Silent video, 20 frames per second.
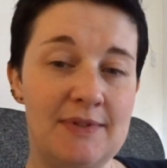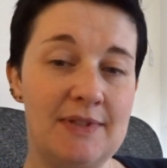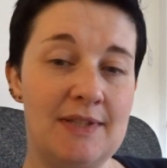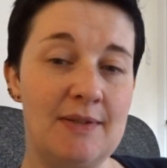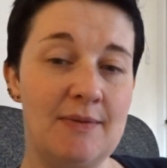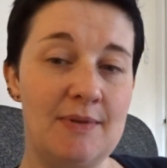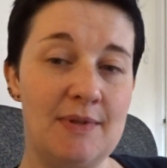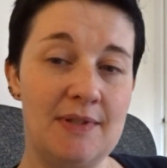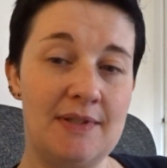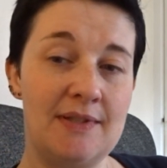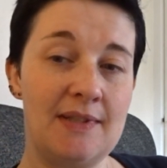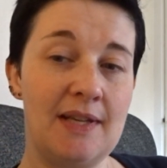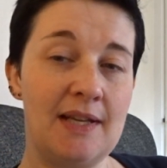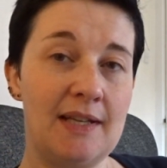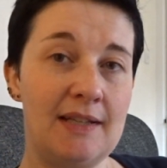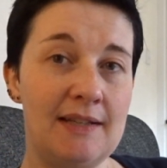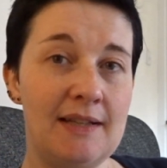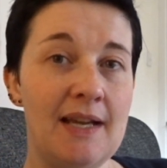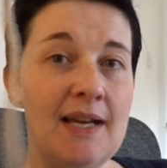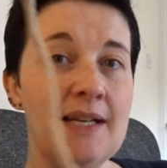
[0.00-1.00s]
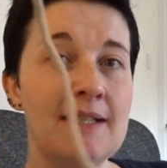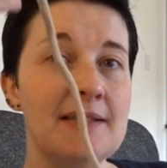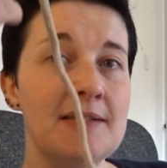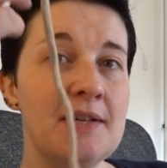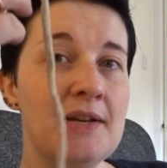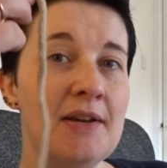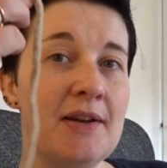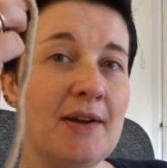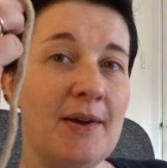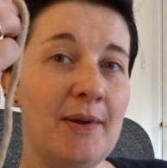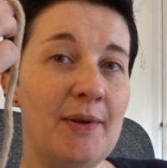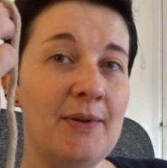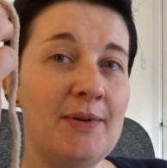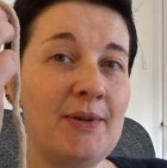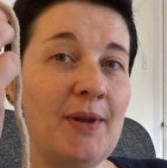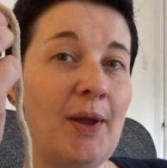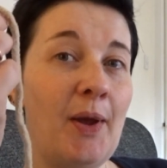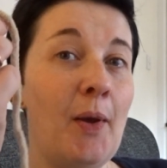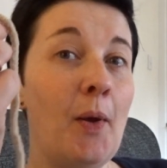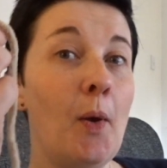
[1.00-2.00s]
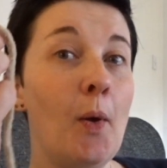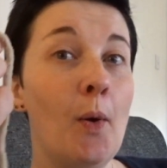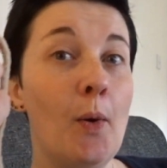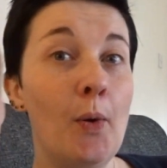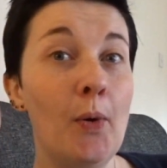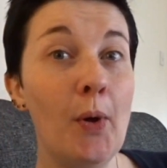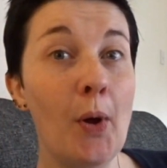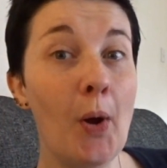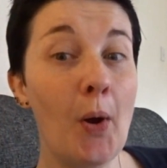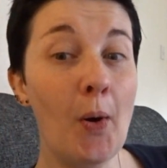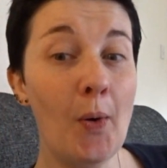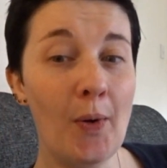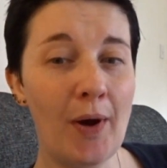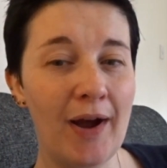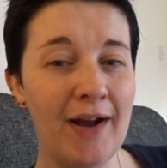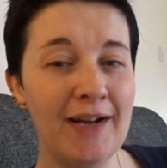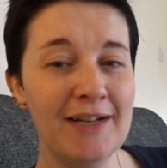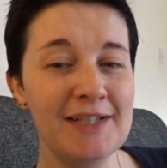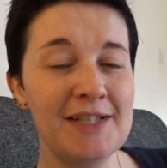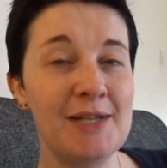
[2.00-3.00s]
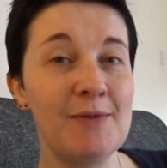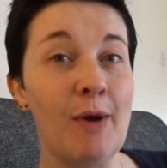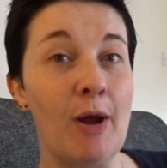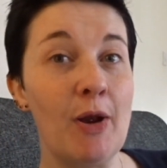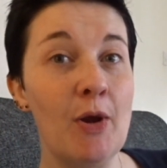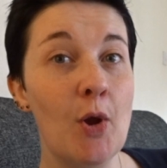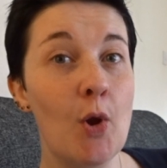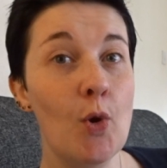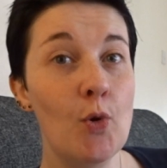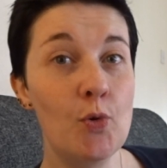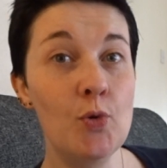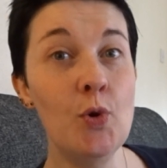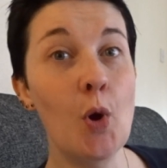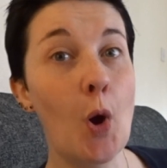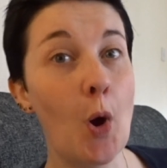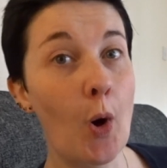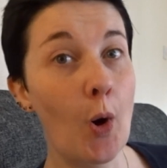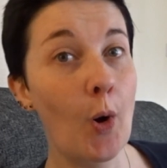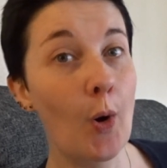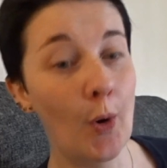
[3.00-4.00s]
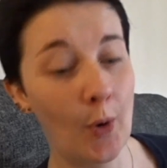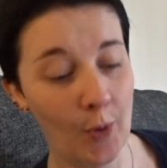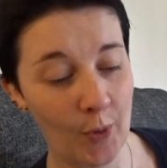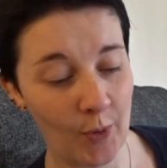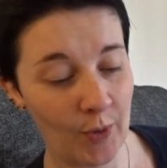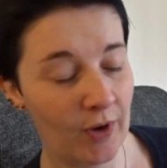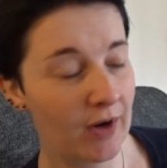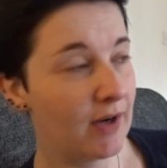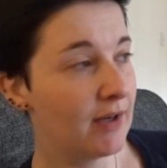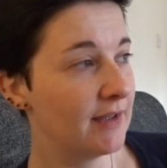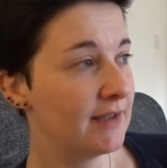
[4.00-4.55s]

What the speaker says: there was like that. I was like, no. I actually went, no.